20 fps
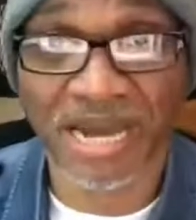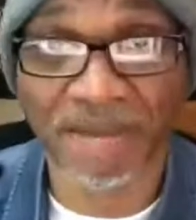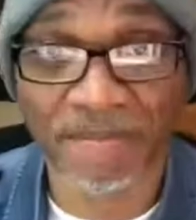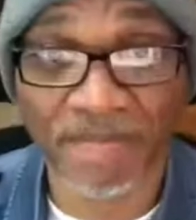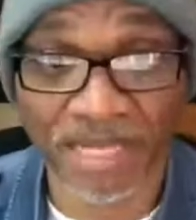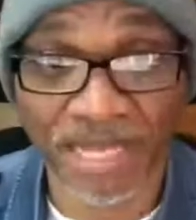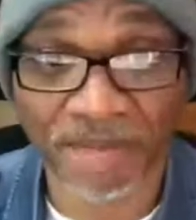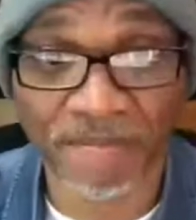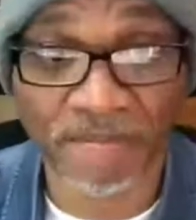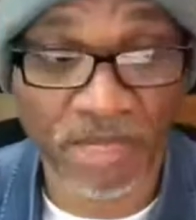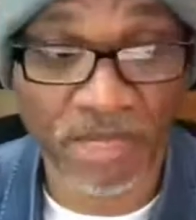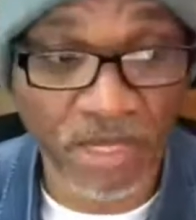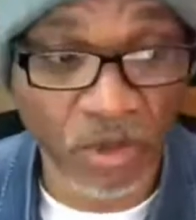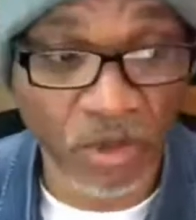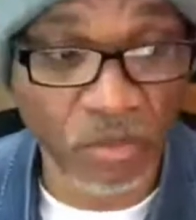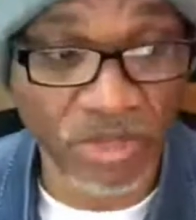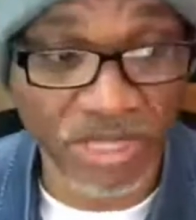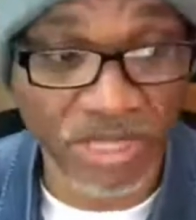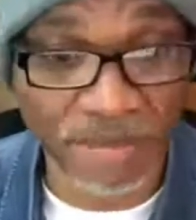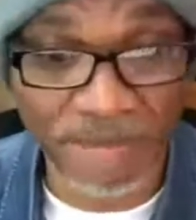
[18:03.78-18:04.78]
a good job and
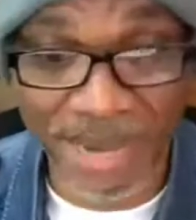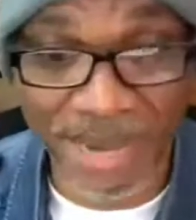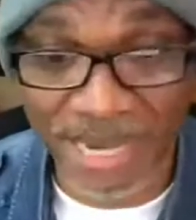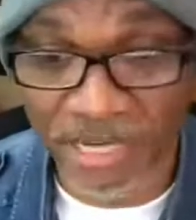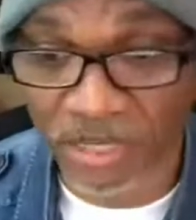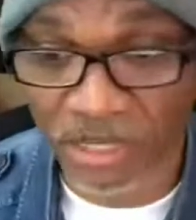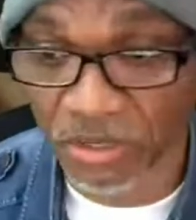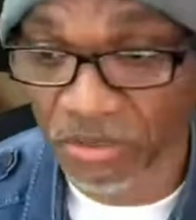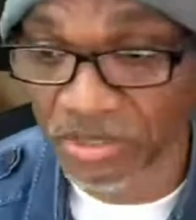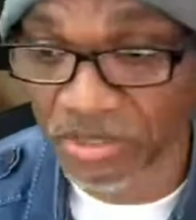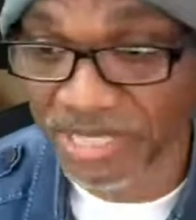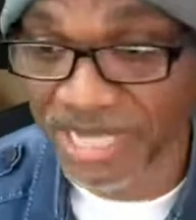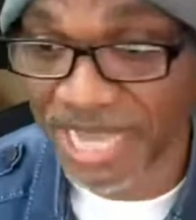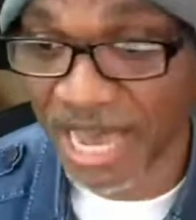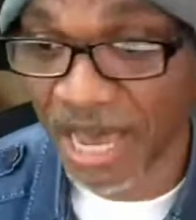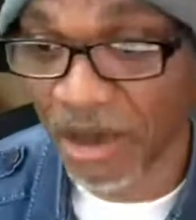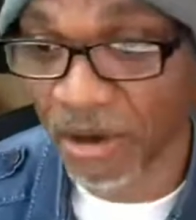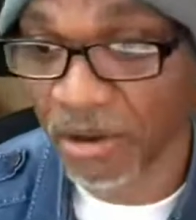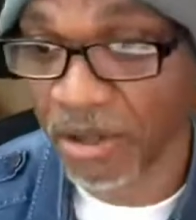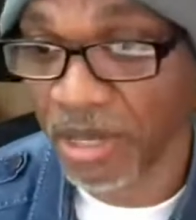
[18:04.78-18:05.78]
let me know when the mic
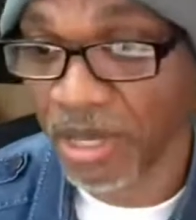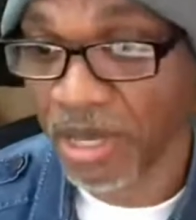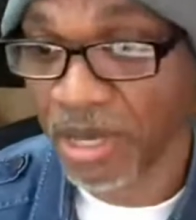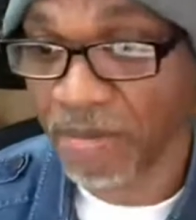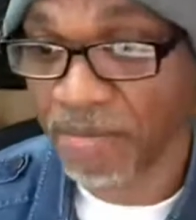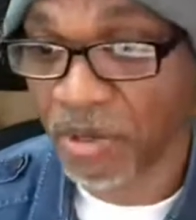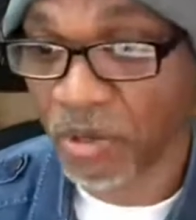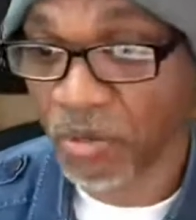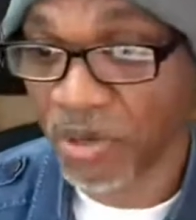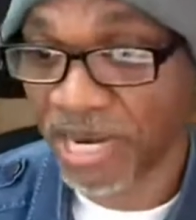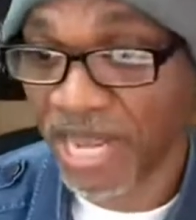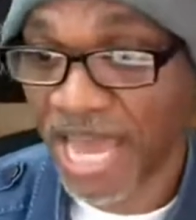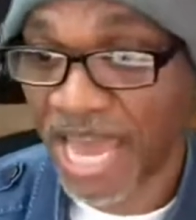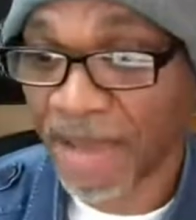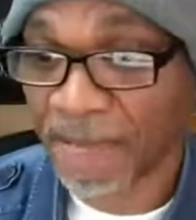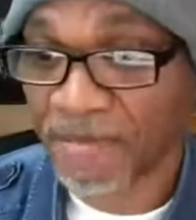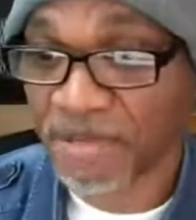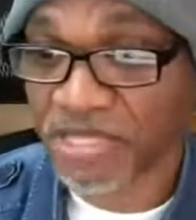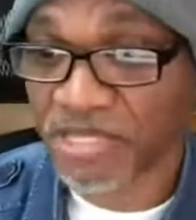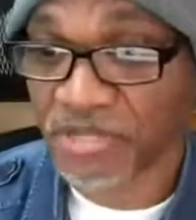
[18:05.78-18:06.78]
goes out. But what
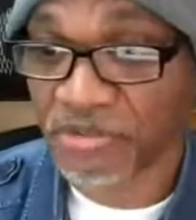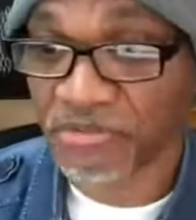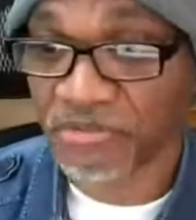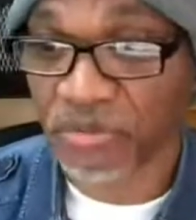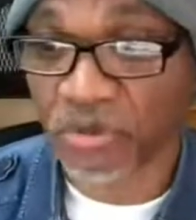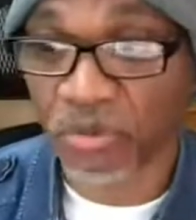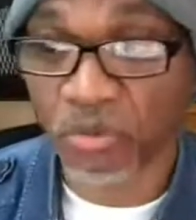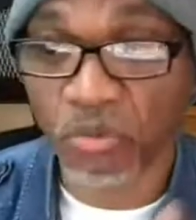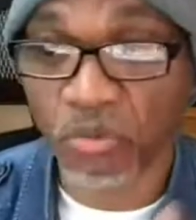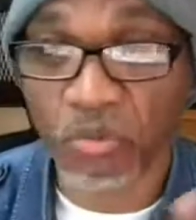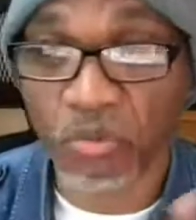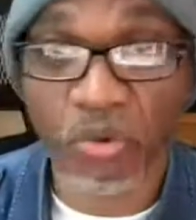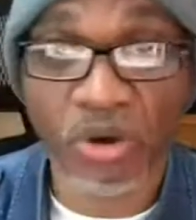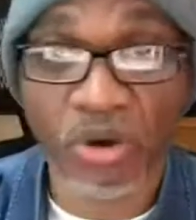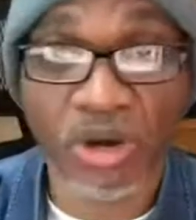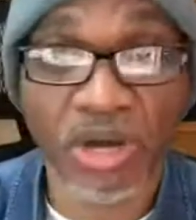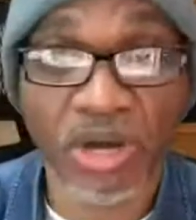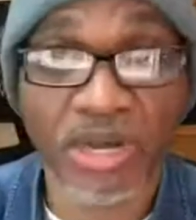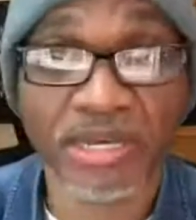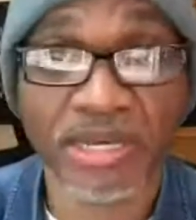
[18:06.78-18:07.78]
happens for
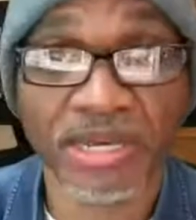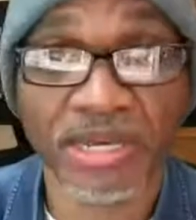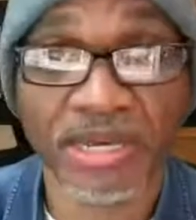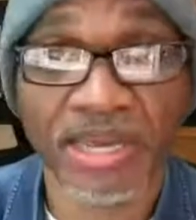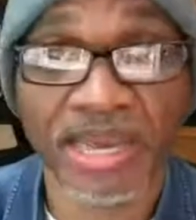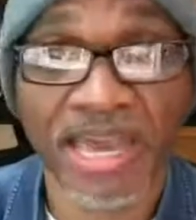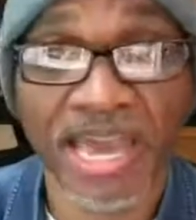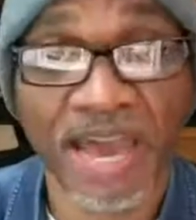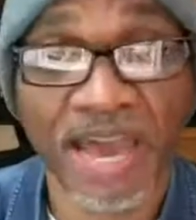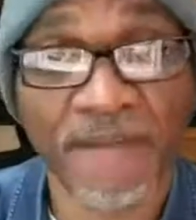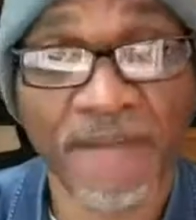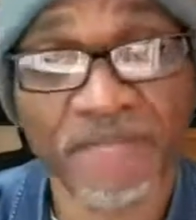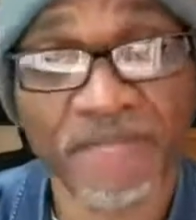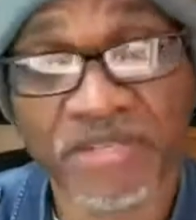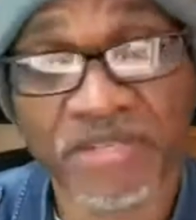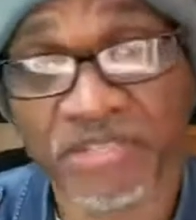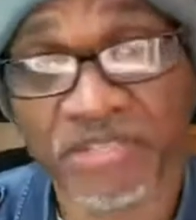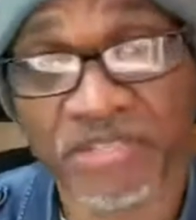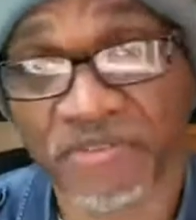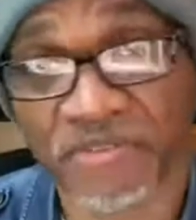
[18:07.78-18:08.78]
one happens for
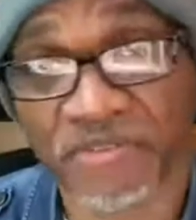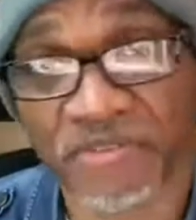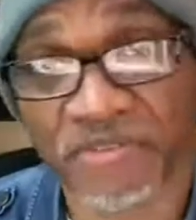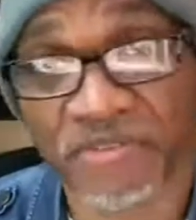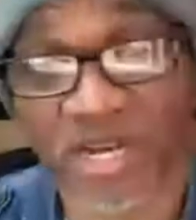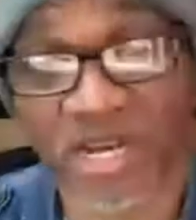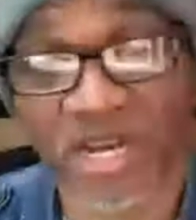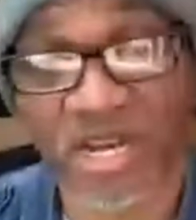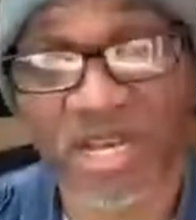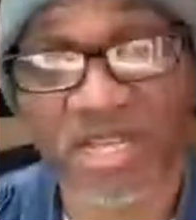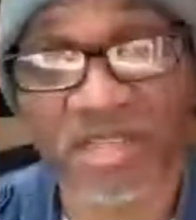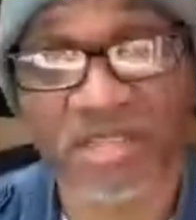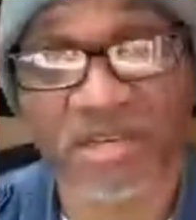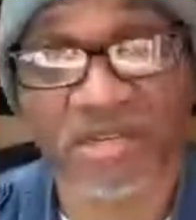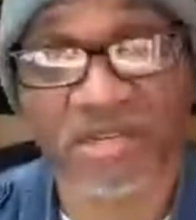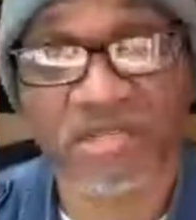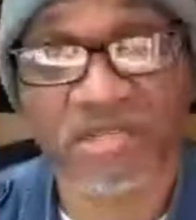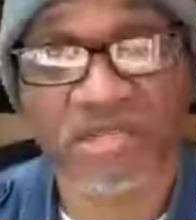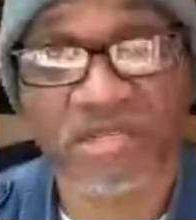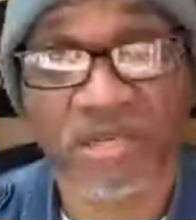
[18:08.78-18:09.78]
others.
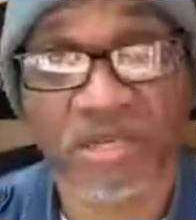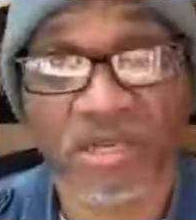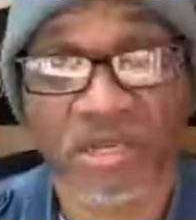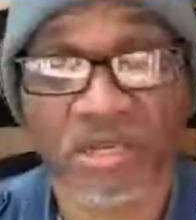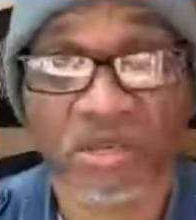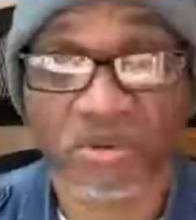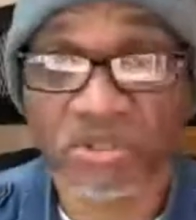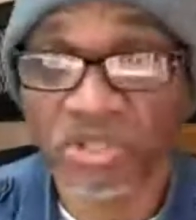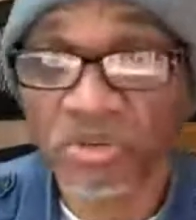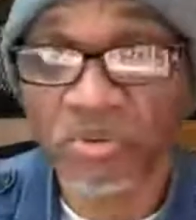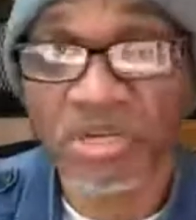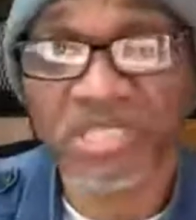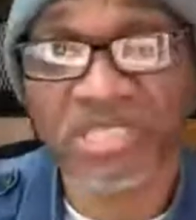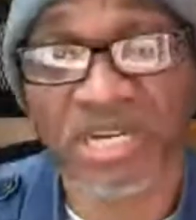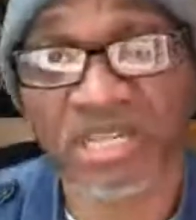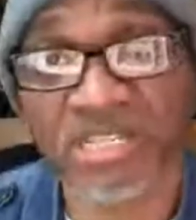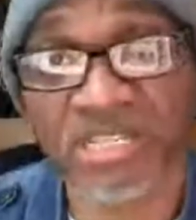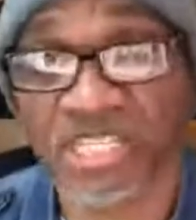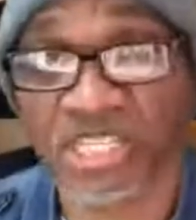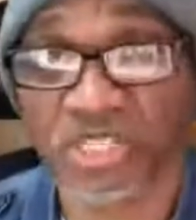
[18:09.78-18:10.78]
Do unto others
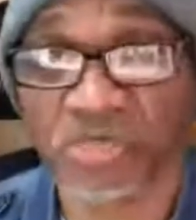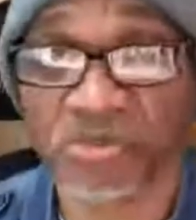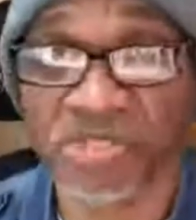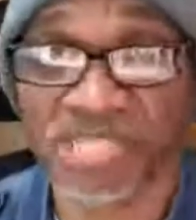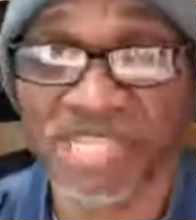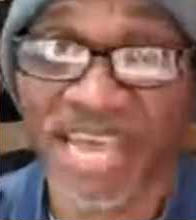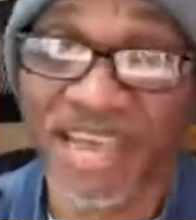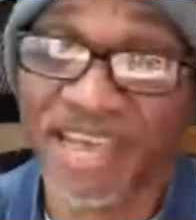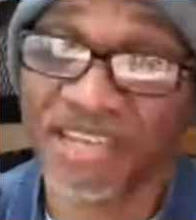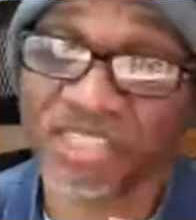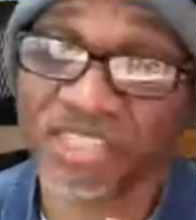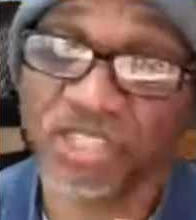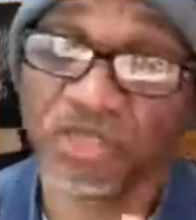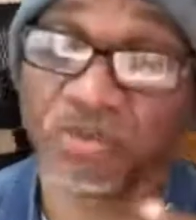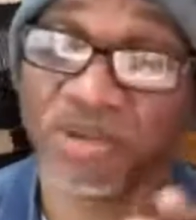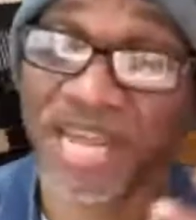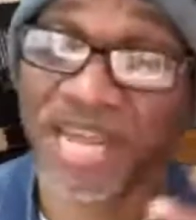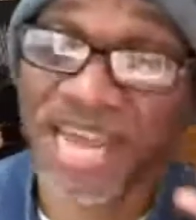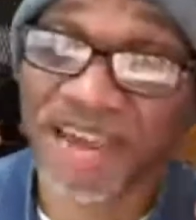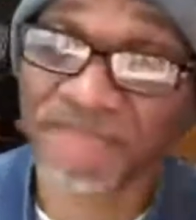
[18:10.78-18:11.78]
as you would
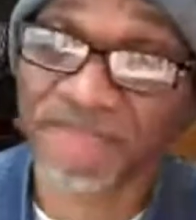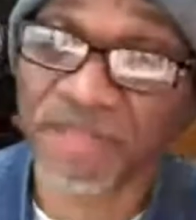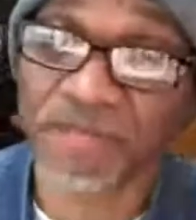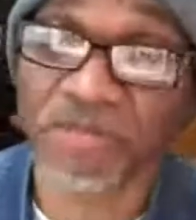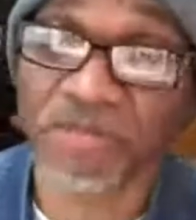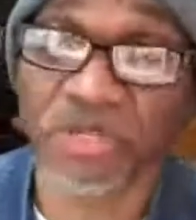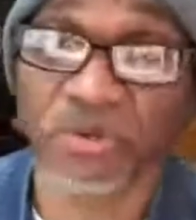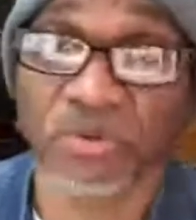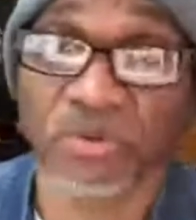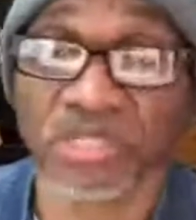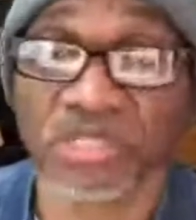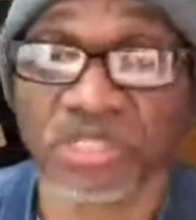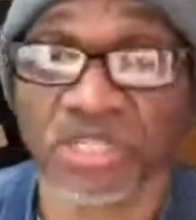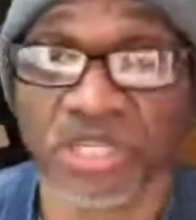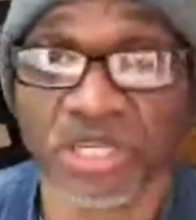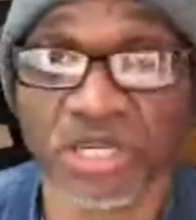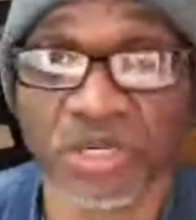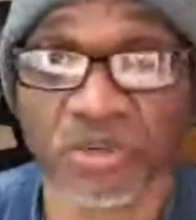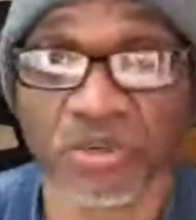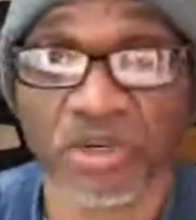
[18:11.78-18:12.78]
have them do unto
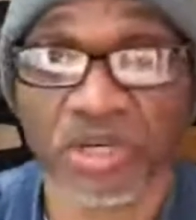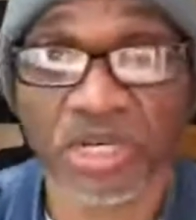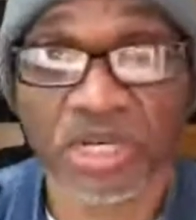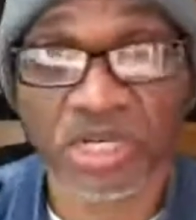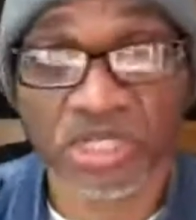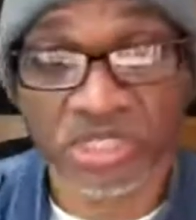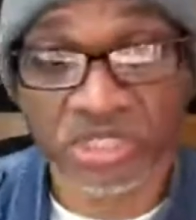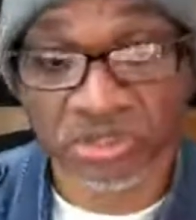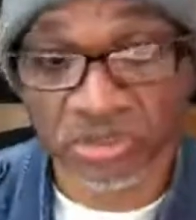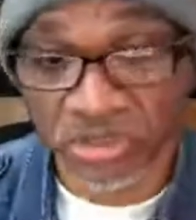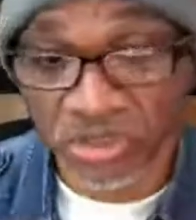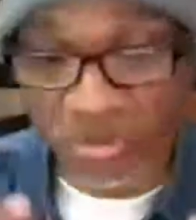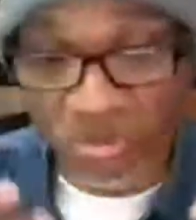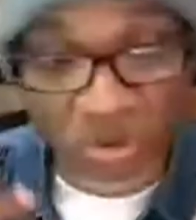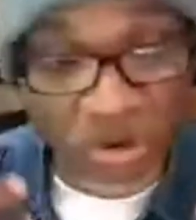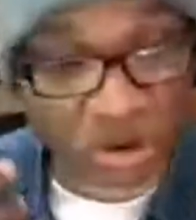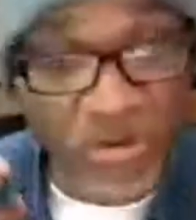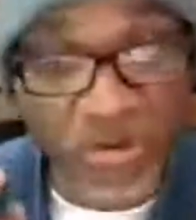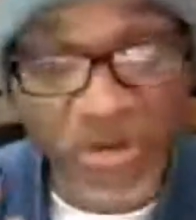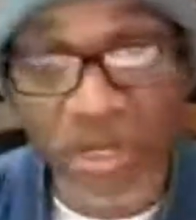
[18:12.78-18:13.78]
you. So you all
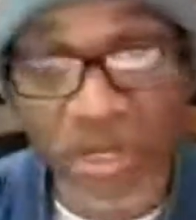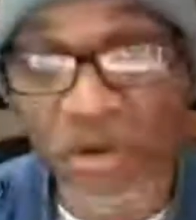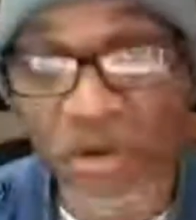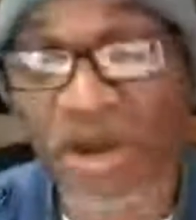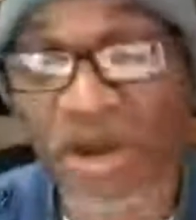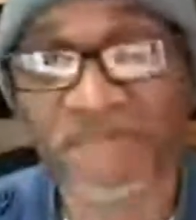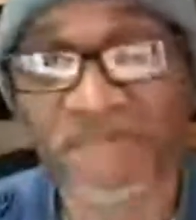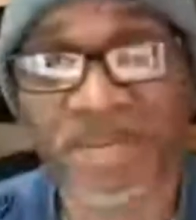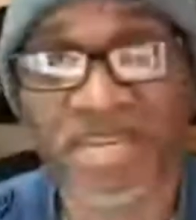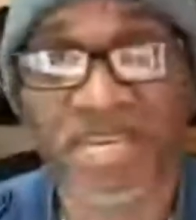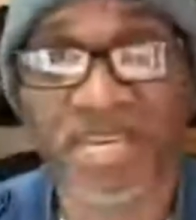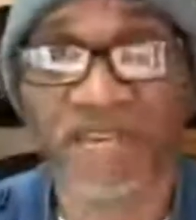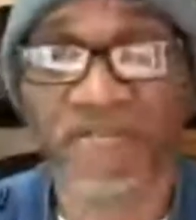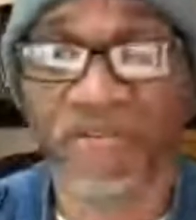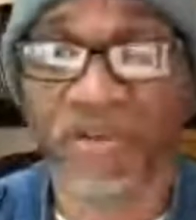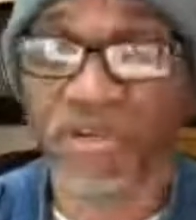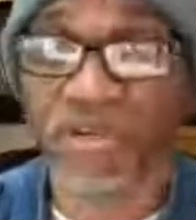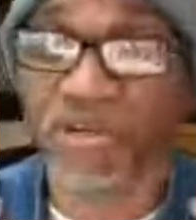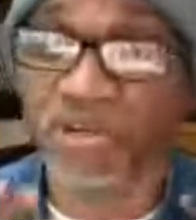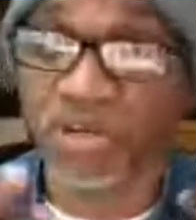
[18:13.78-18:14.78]
know I'm a giver.
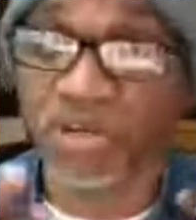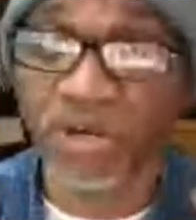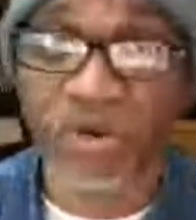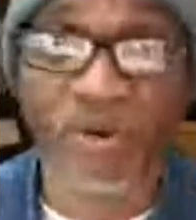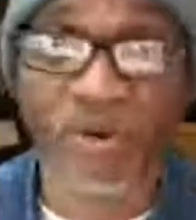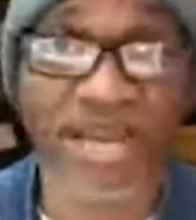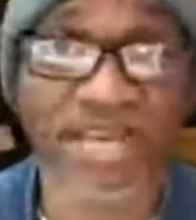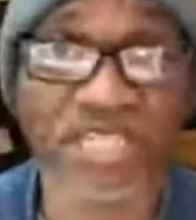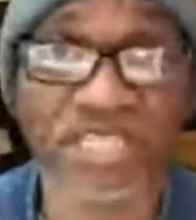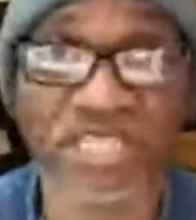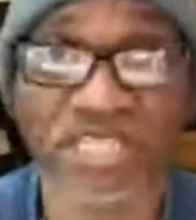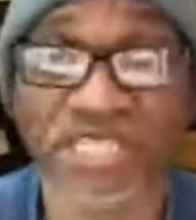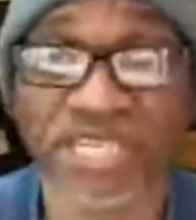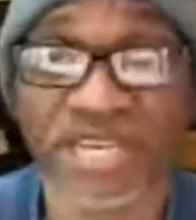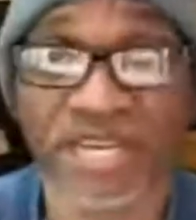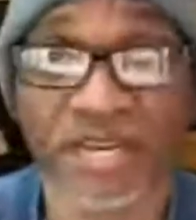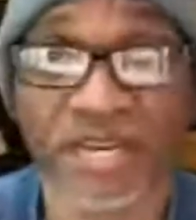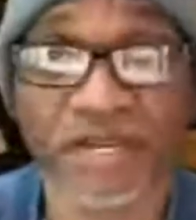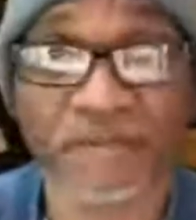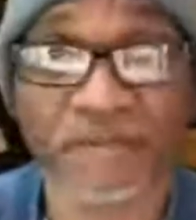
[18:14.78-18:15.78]
You know I
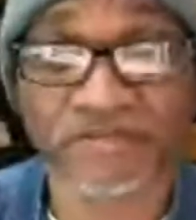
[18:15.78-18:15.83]
share.